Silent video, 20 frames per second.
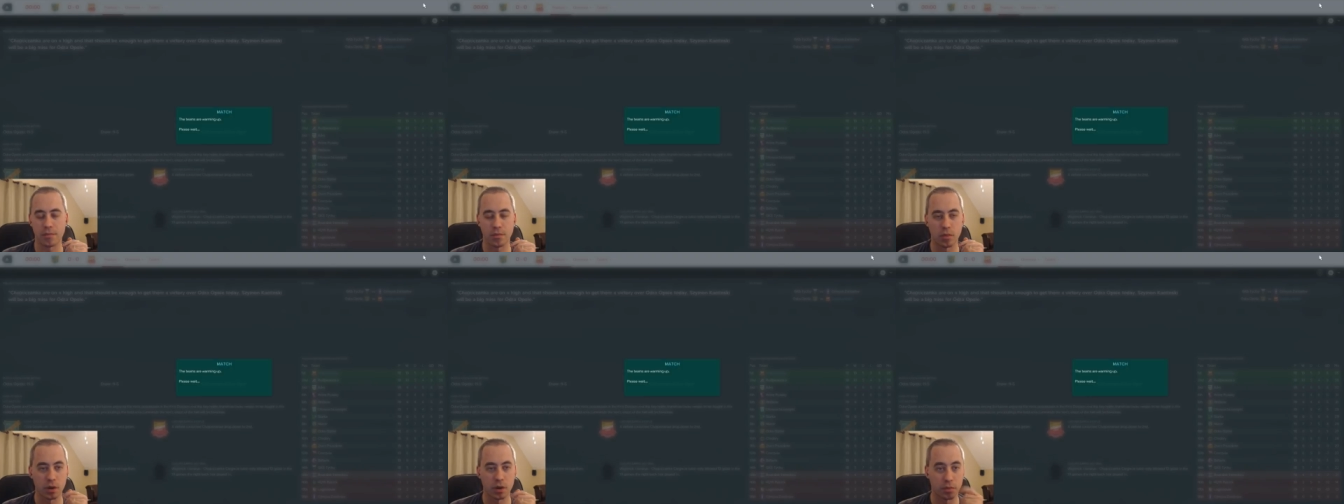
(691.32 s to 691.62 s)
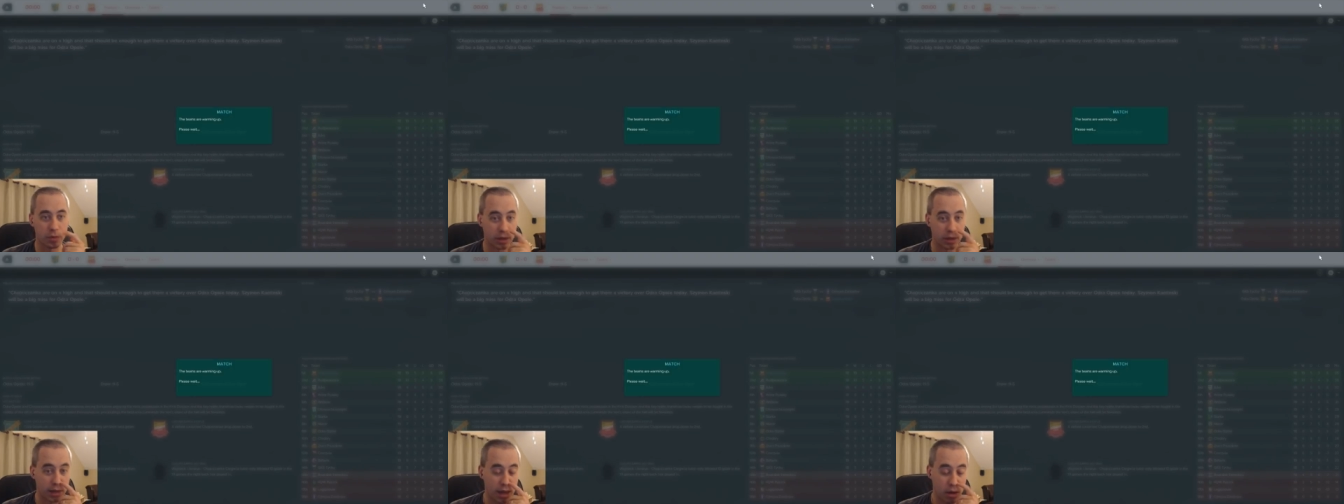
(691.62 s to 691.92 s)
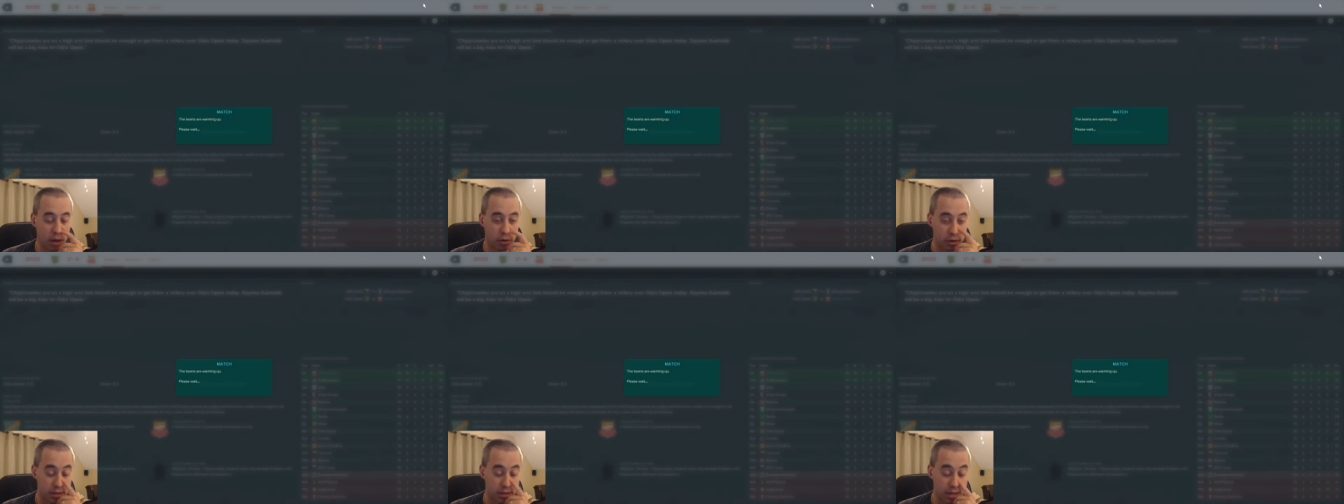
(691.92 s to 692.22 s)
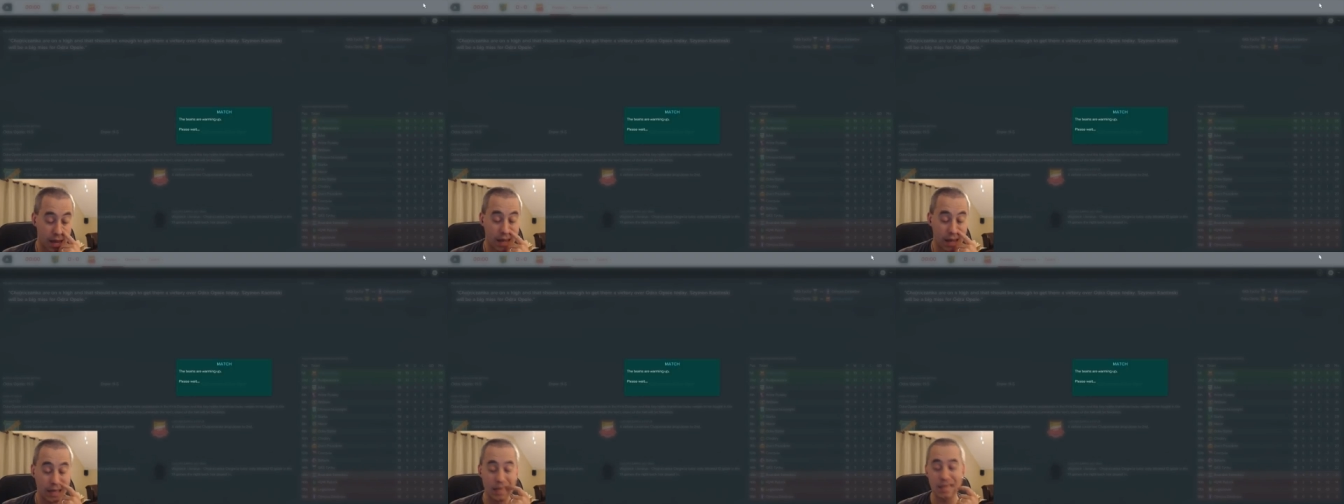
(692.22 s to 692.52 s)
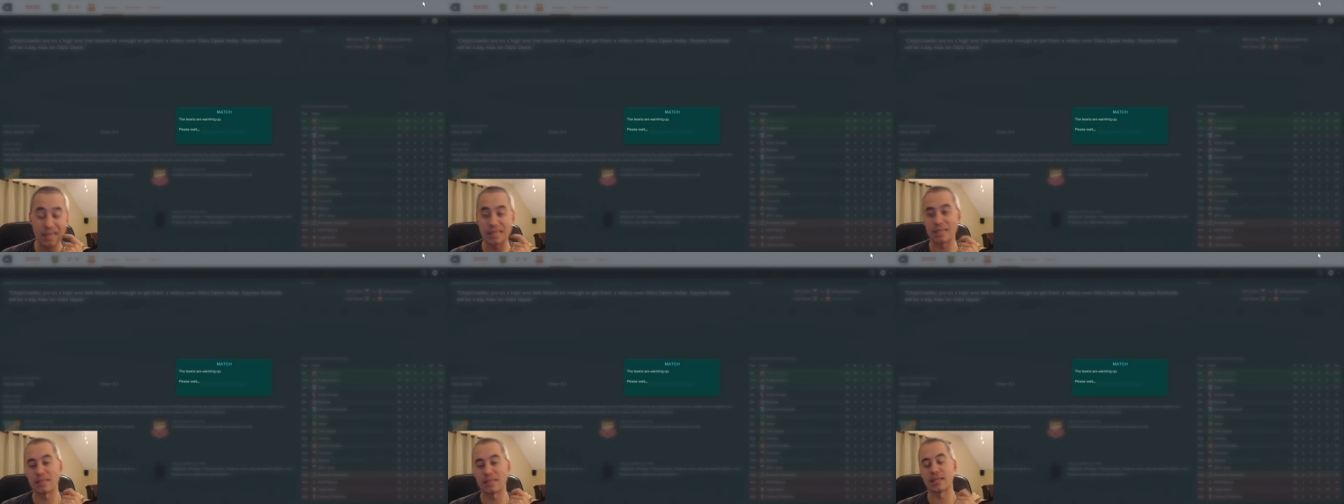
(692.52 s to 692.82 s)
We're going to play
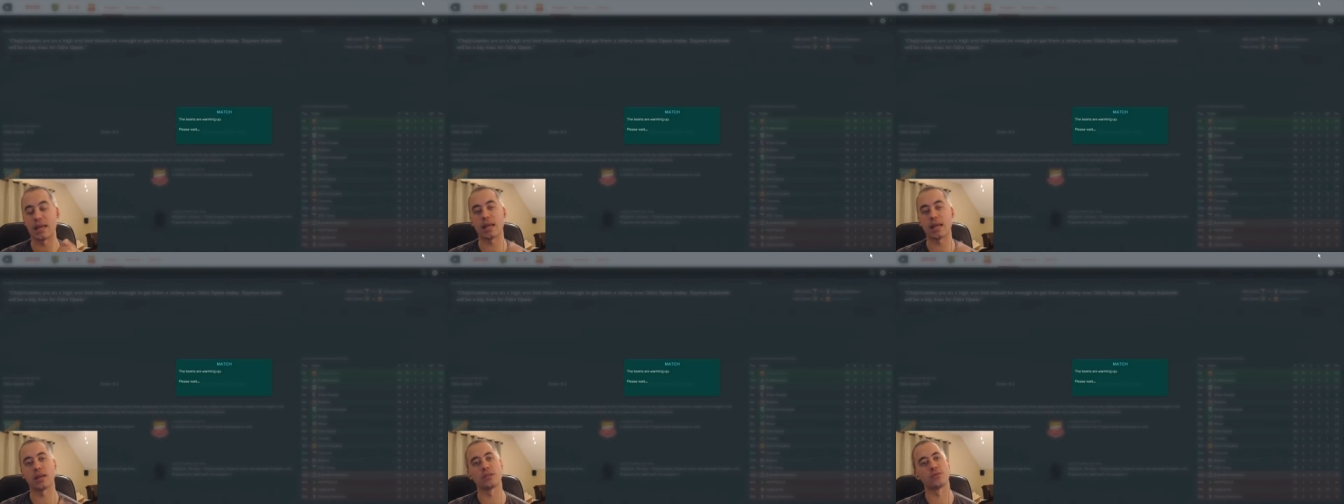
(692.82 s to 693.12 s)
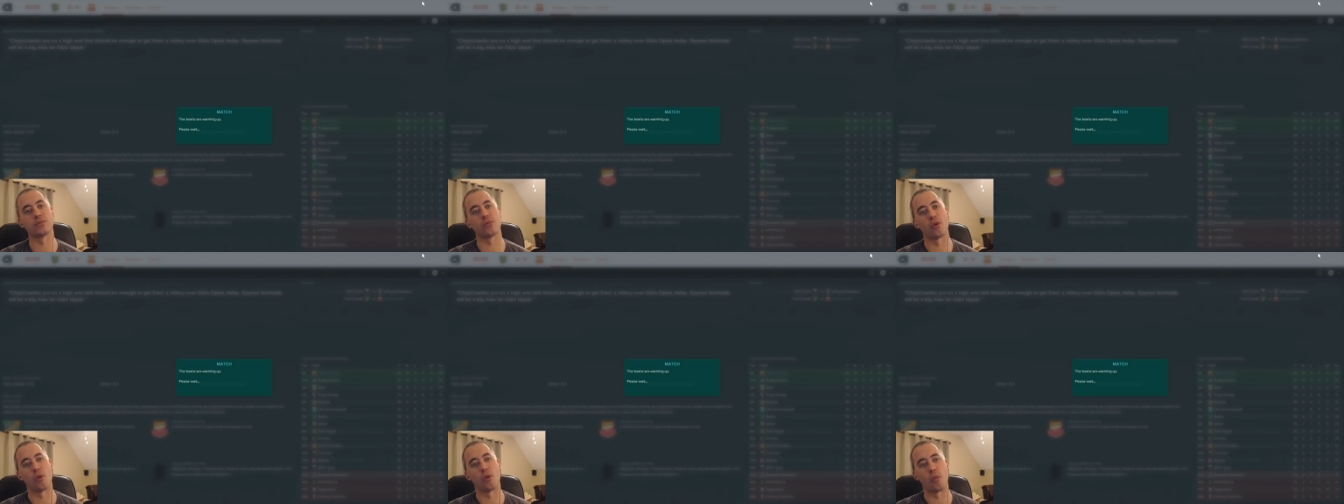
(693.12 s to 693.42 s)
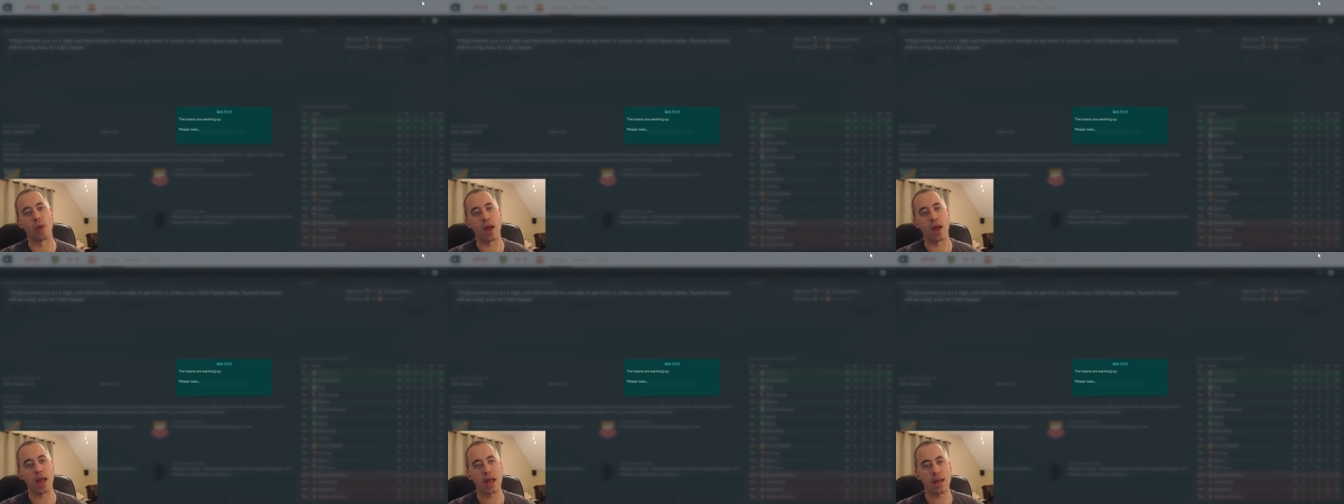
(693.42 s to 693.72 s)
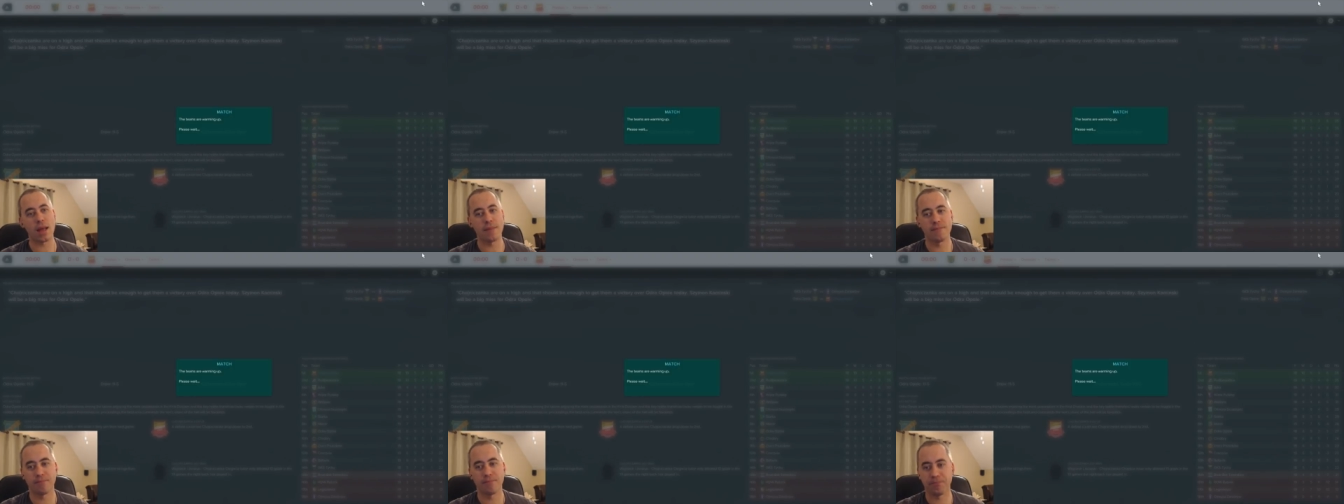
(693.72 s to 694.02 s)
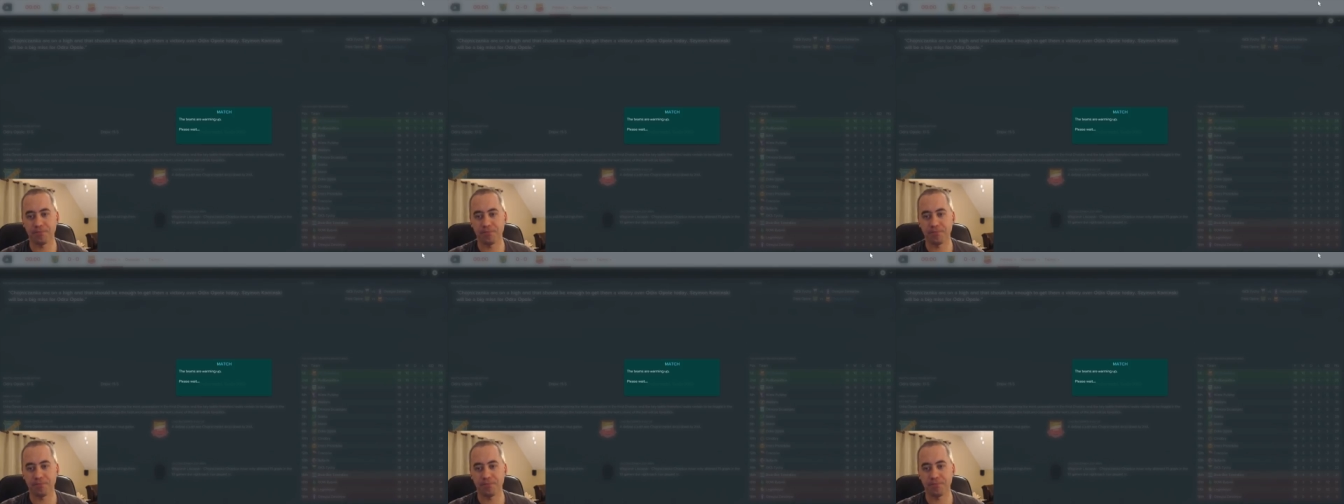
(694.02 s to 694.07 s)
counter-attacking today because we're away.